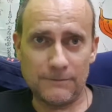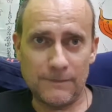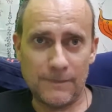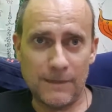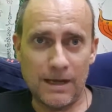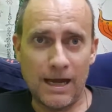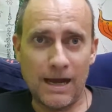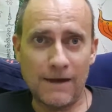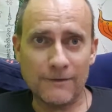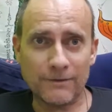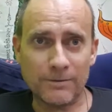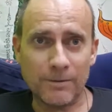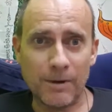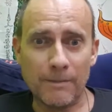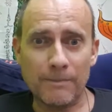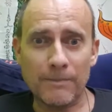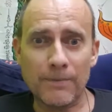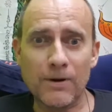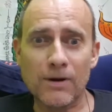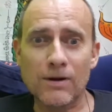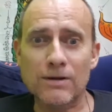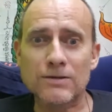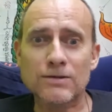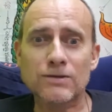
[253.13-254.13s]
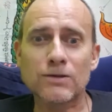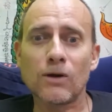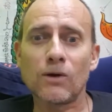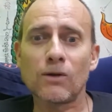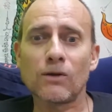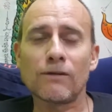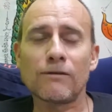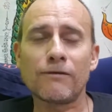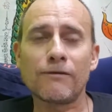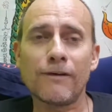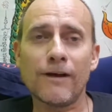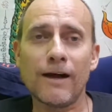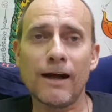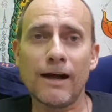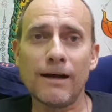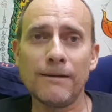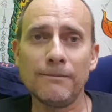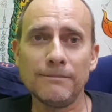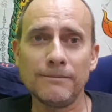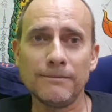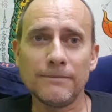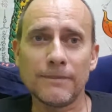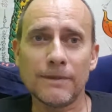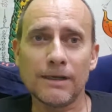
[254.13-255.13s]
after my parents sold the
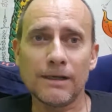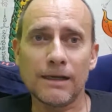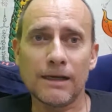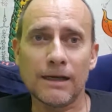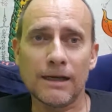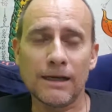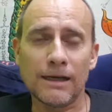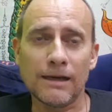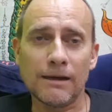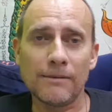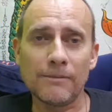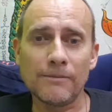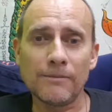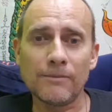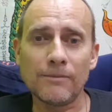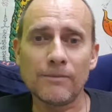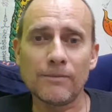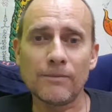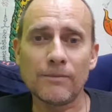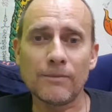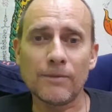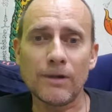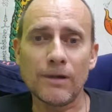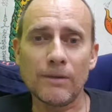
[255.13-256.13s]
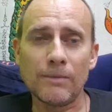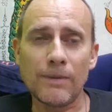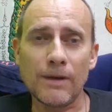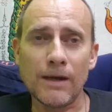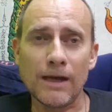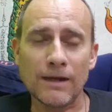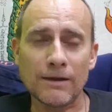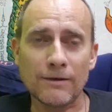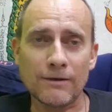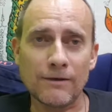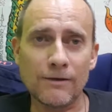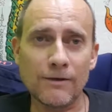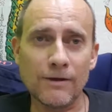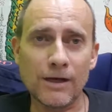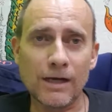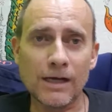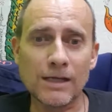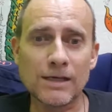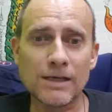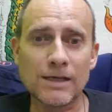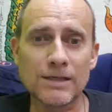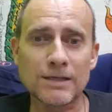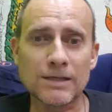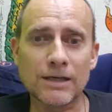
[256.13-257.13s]
farm about
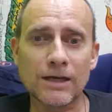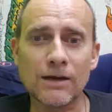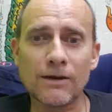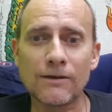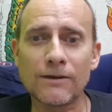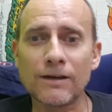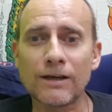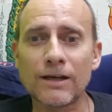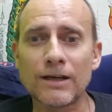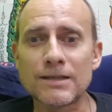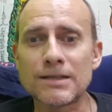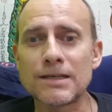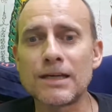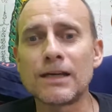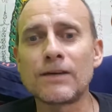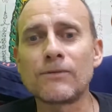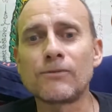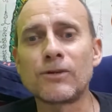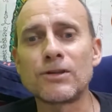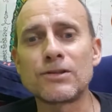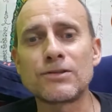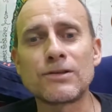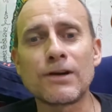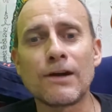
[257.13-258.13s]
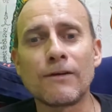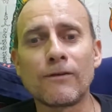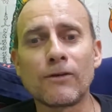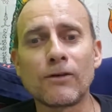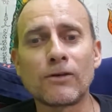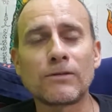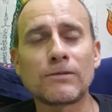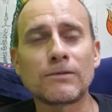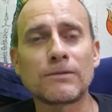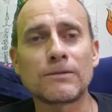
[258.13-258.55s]
13 years ago, I think I said, we travelled,